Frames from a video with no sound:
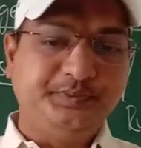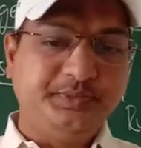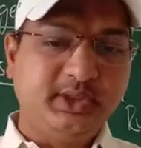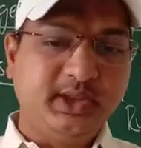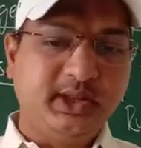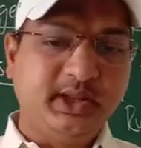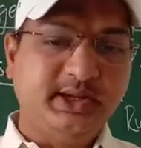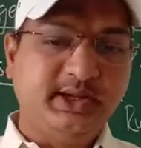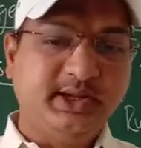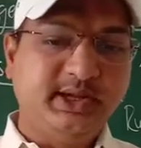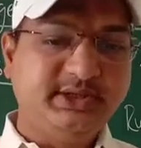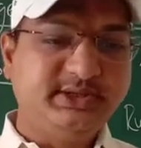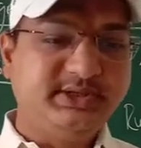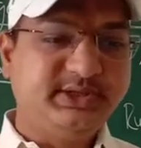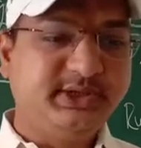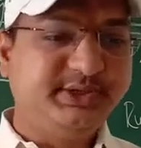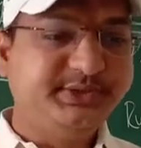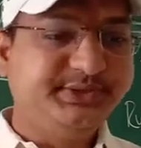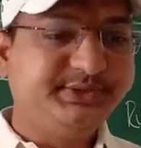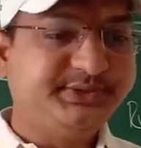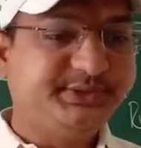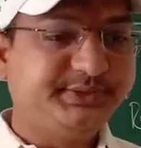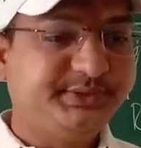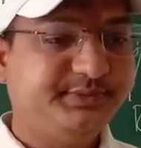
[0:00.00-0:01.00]
next
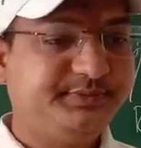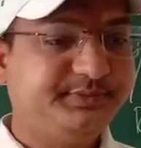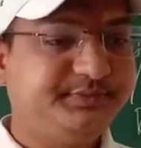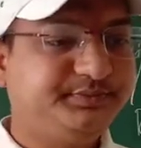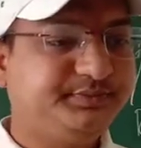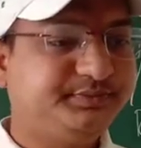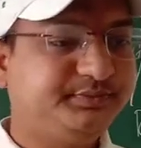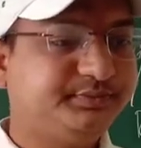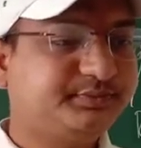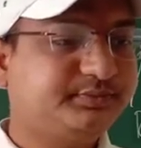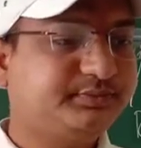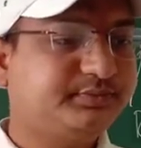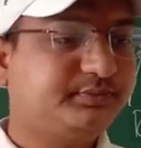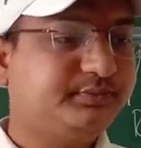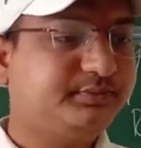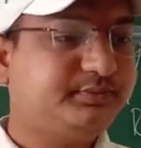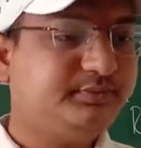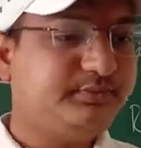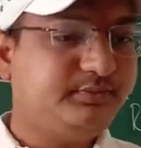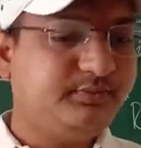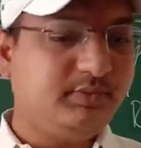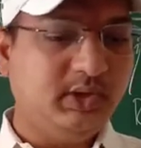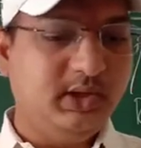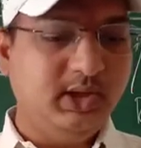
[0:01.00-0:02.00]
is
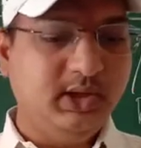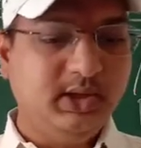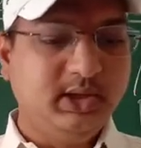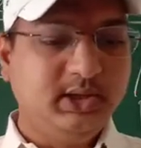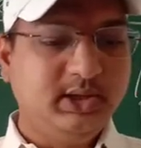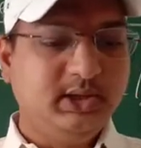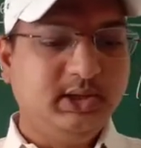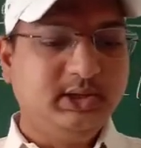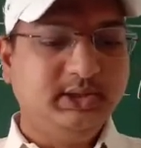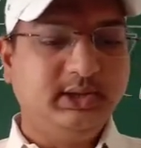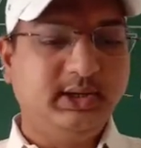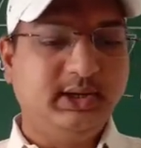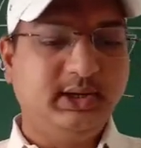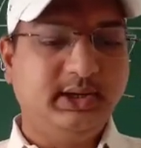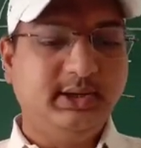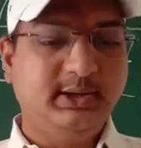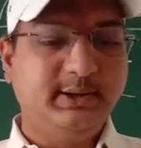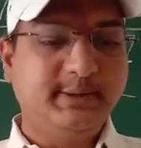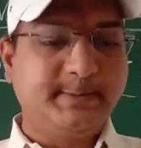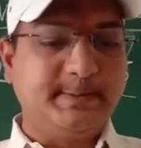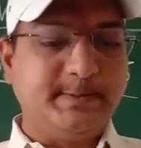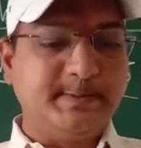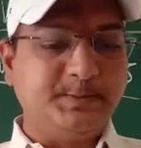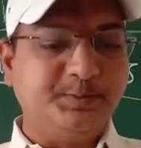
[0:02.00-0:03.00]

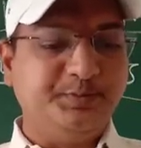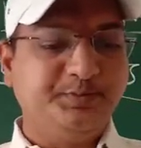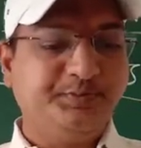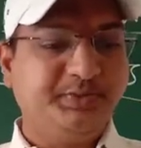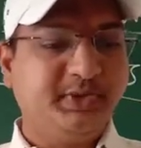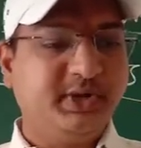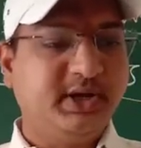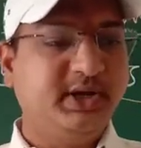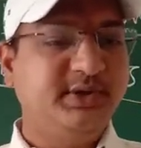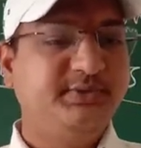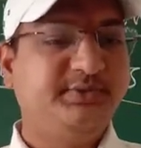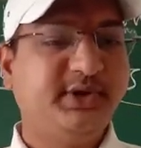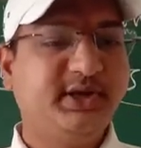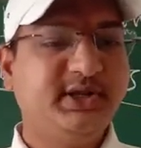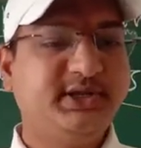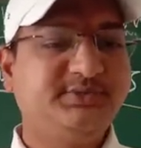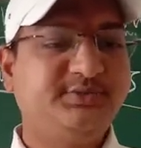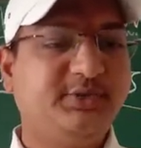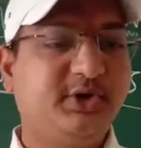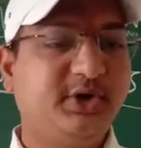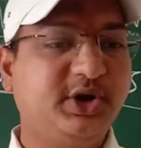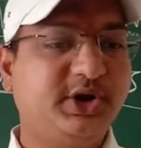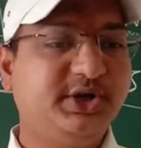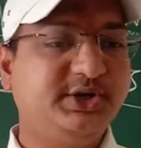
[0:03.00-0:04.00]
the coniferous
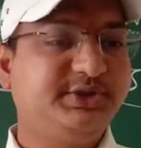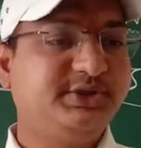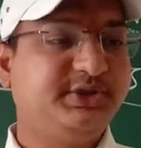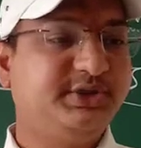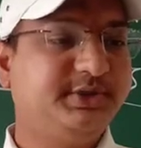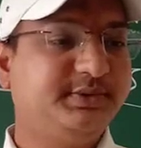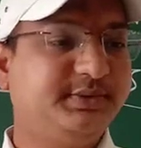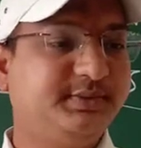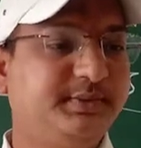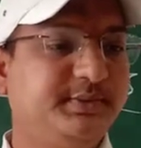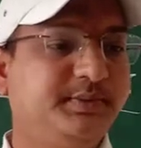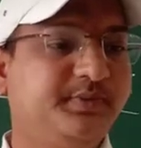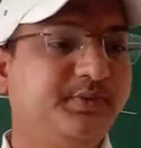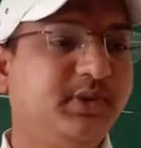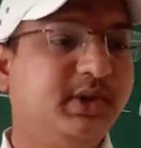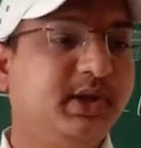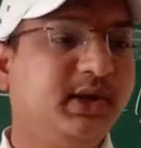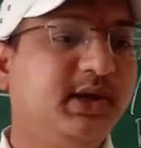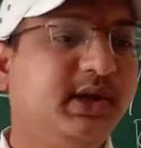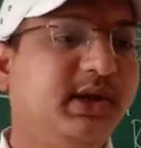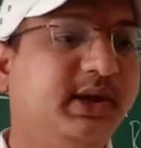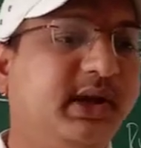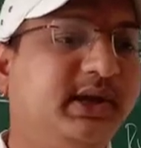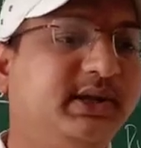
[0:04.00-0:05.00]
forest.
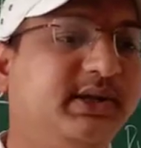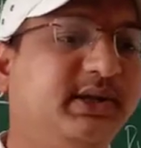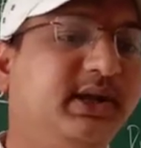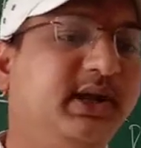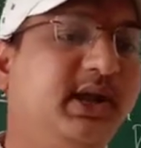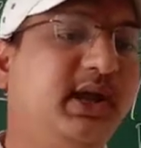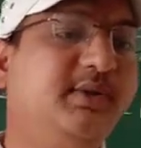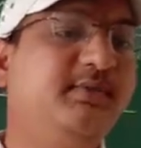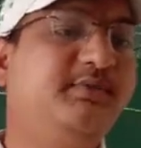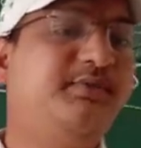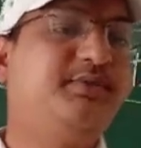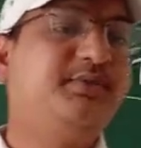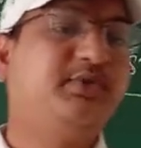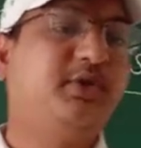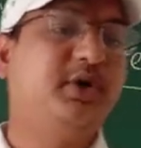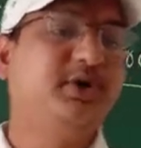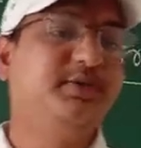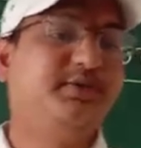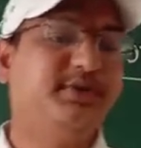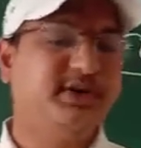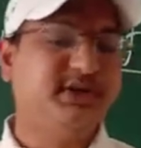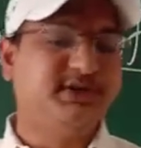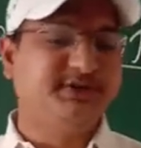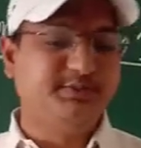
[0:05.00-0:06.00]
Get the name
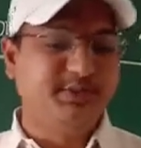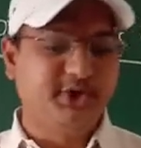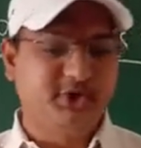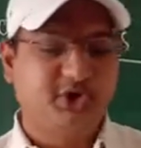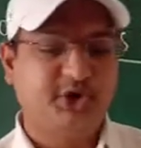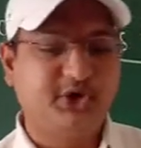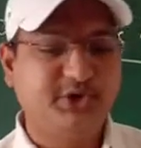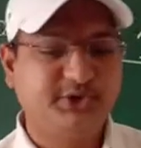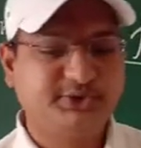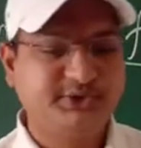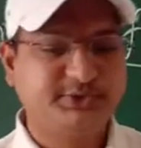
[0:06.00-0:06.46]
coniferous because